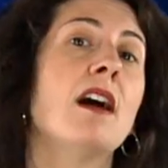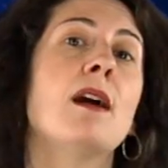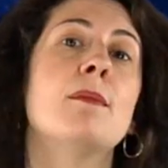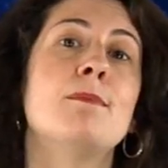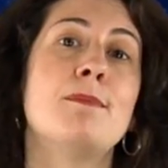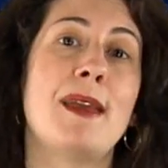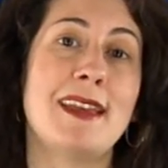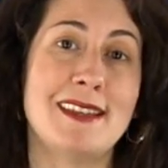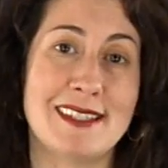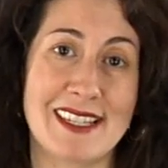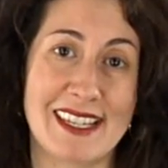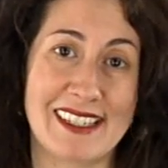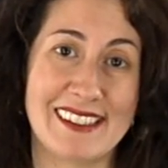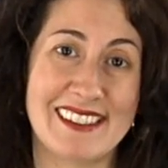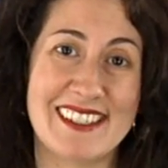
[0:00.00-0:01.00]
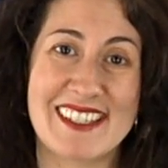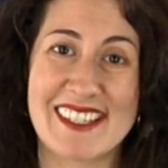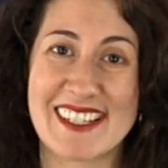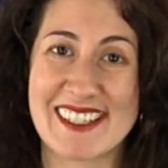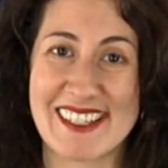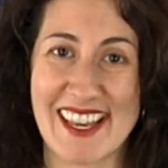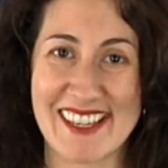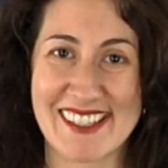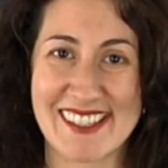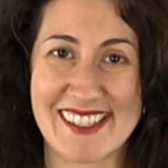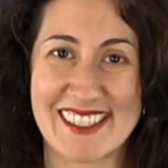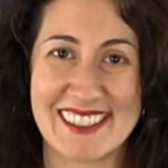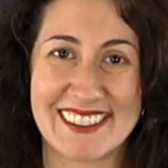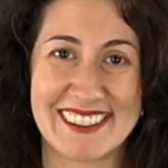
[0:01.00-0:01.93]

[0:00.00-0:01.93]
amazing success.